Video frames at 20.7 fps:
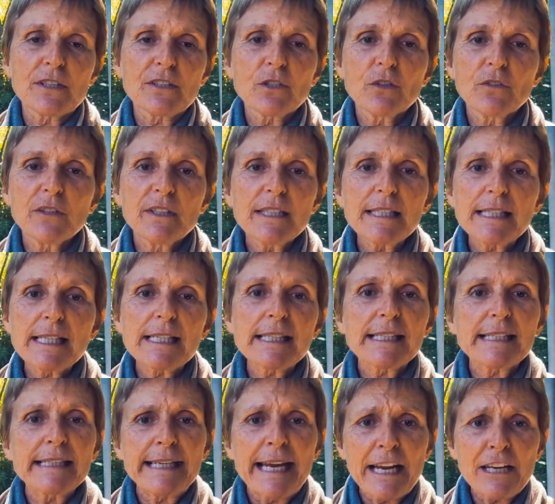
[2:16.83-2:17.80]
So this
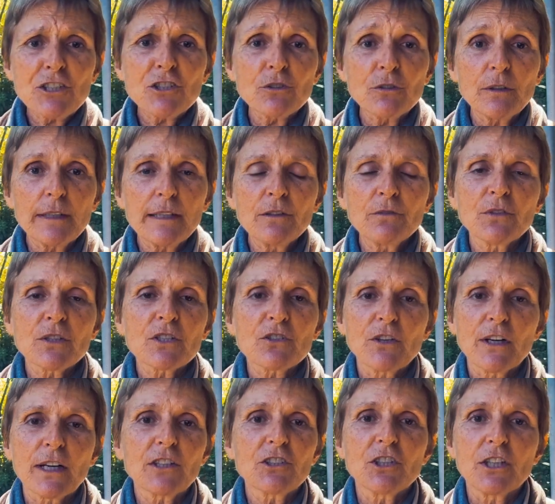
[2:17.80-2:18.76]
is natural
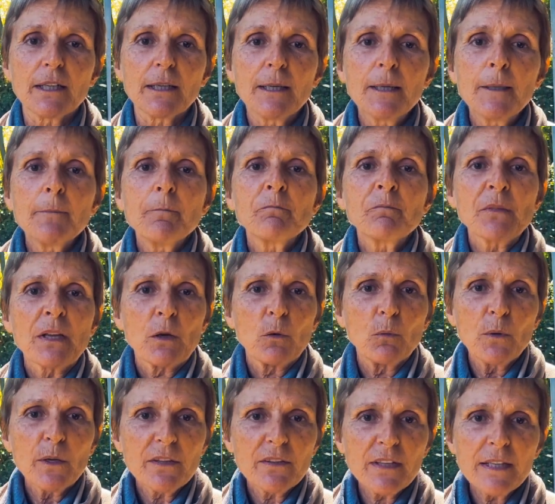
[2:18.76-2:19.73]
infrastructure
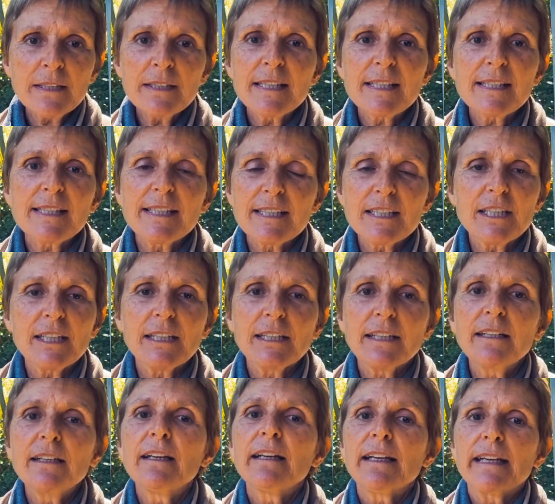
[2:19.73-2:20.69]
within the city,